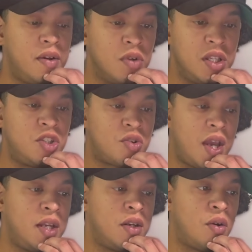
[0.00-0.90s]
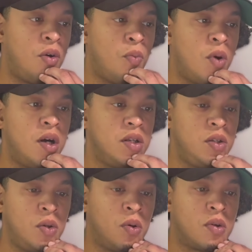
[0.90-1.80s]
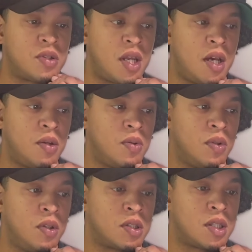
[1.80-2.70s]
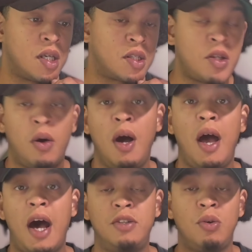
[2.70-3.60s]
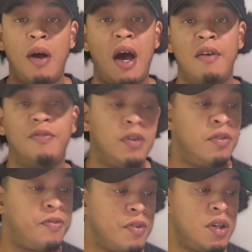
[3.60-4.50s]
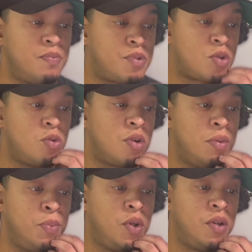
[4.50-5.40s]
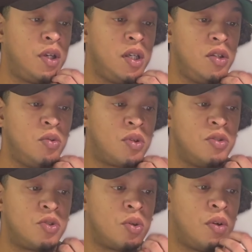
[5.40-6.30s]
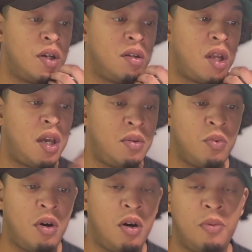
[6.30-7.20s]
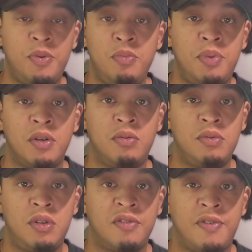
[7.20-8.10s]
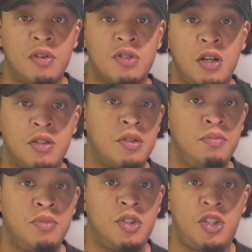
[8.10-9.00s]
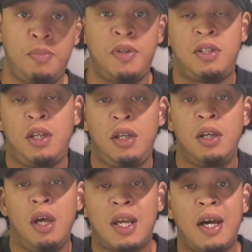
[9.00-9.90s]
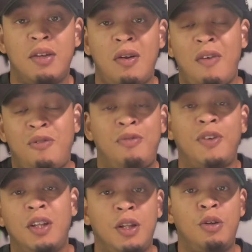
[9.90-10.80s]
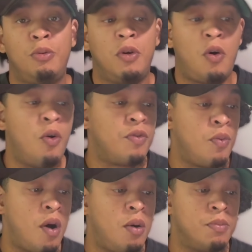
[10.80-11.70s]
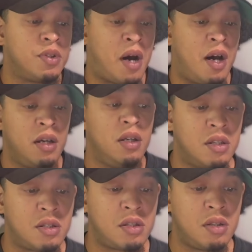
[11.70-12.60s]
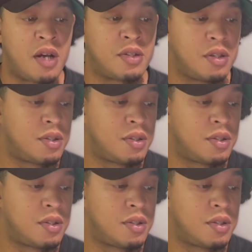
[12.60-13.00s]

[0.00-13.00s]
Really train it on what your standard looks like. So I do have a free school community you can join, and we'll help you build your first custom GPT together if you feel a little overwhelmed by this process.